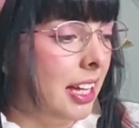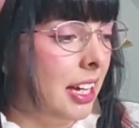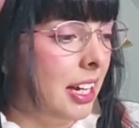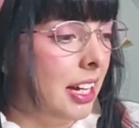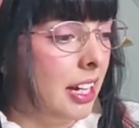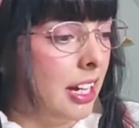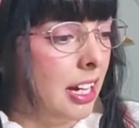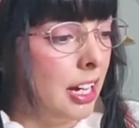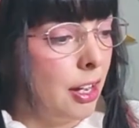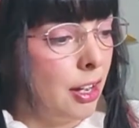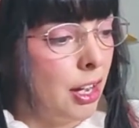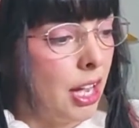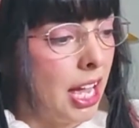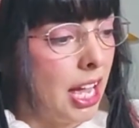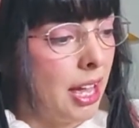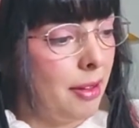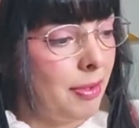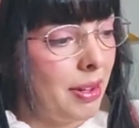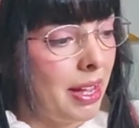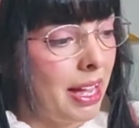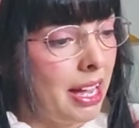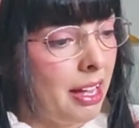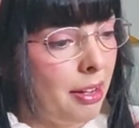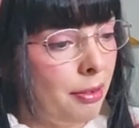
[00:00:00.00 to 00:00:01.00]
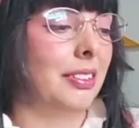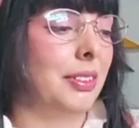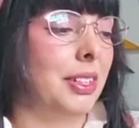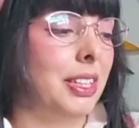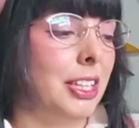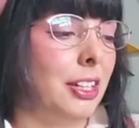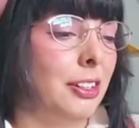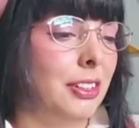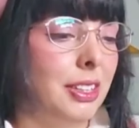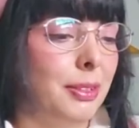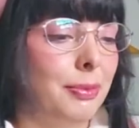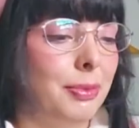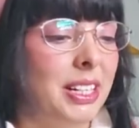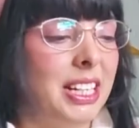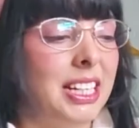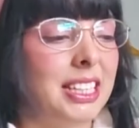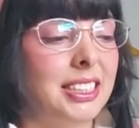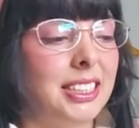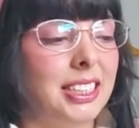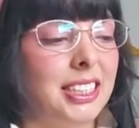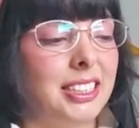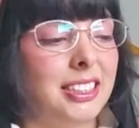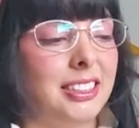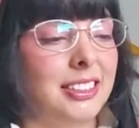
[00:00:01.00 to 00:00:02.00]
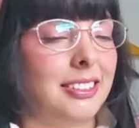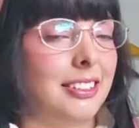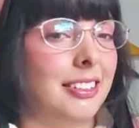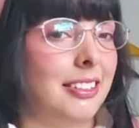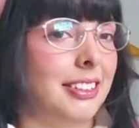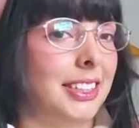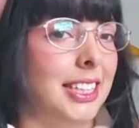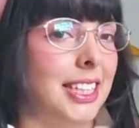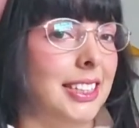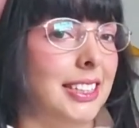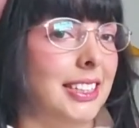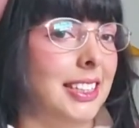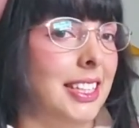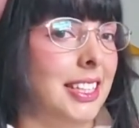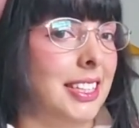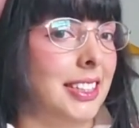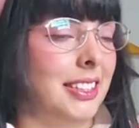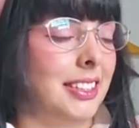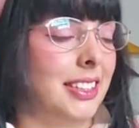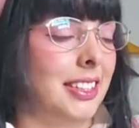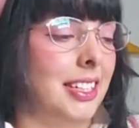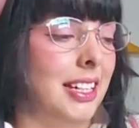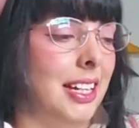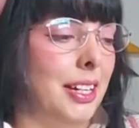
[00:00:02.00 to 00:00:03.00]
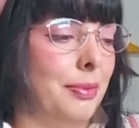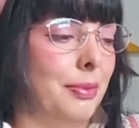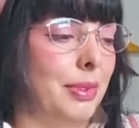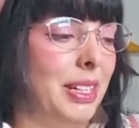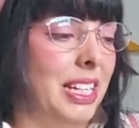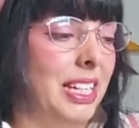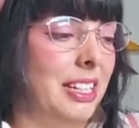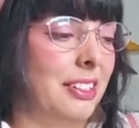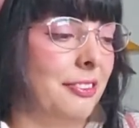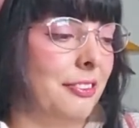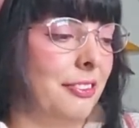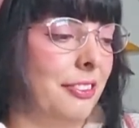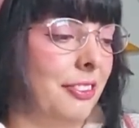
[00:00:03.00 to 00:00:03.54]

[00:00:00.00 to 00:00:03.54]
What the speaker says: However, with other brands, it's not as easy, I believe.